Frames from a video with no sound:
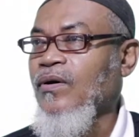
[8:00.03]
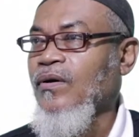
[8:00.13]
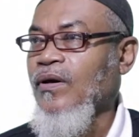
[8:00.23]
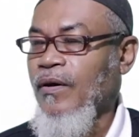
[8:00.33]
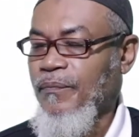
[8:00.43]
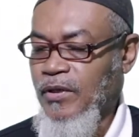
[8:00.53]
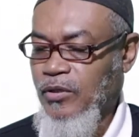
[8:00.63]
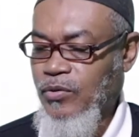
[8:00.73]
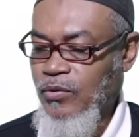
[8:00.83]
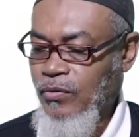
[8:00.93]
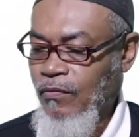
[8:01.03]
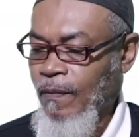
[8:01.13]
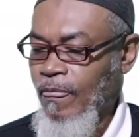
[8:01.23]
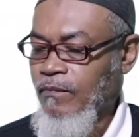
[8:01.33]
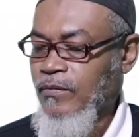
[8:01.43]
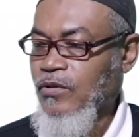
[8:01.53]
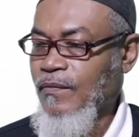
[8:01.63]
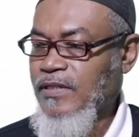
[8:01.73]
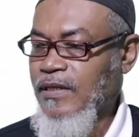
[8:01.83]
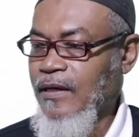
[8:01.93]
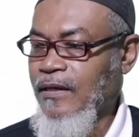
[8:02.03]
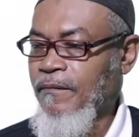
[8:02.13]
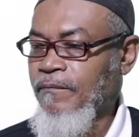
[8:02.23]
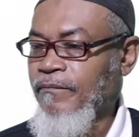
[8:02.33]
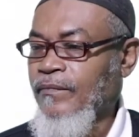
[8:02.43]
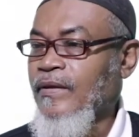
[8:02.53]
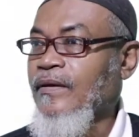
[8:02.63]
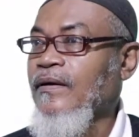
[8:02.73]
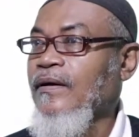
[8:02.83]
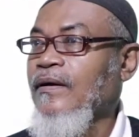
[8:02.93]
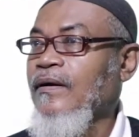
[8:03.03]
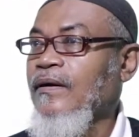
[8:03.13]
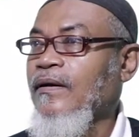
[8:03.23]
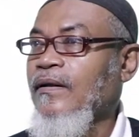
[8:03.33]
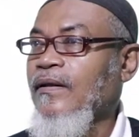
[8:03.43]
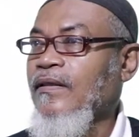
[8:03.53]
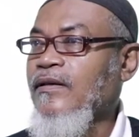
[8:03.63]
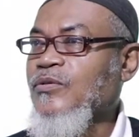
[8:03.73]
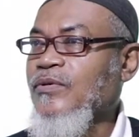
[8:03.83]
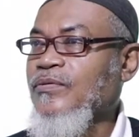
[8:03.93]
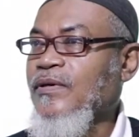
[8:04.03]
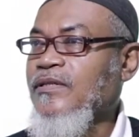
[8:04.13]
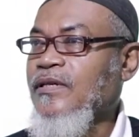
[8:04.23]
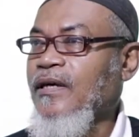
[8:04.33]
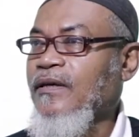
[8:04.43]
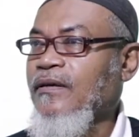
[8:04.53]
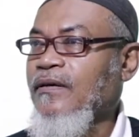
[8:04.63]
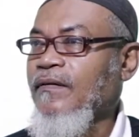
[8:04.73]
p2. So basically that's what we are saying,